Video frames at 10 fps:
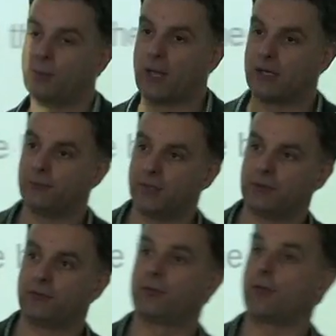the
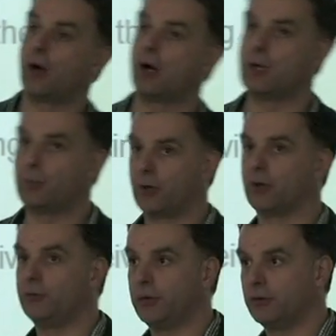benefits, the higher
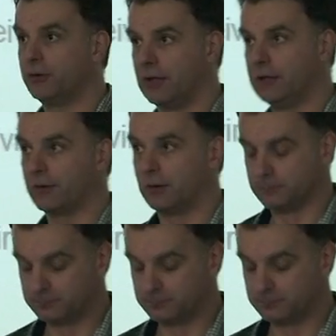price you can deliver.